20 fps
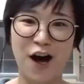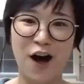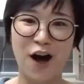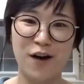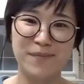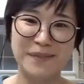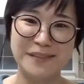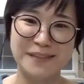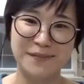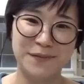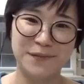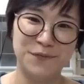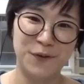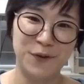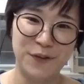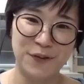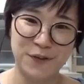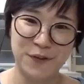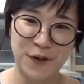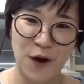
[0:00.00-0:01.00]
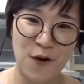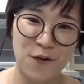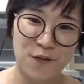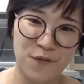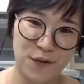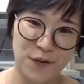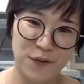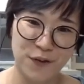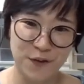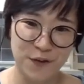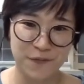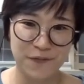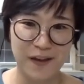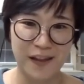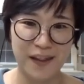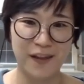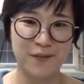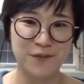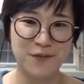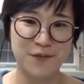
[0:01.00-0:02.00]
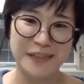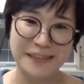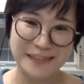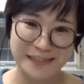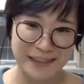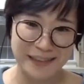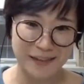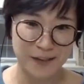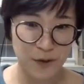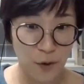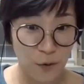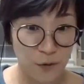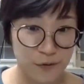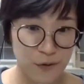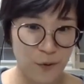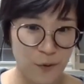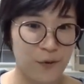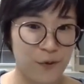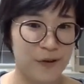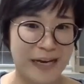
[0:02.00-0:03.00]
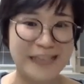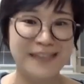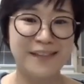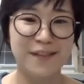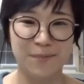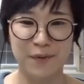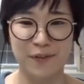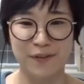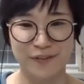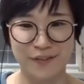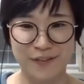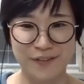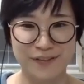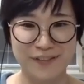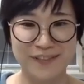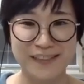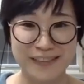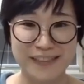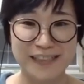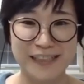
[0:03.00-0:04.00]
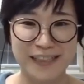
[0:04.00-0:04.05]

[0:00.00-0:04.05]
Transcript: comments before you go for your fellow translator or, or interpreters?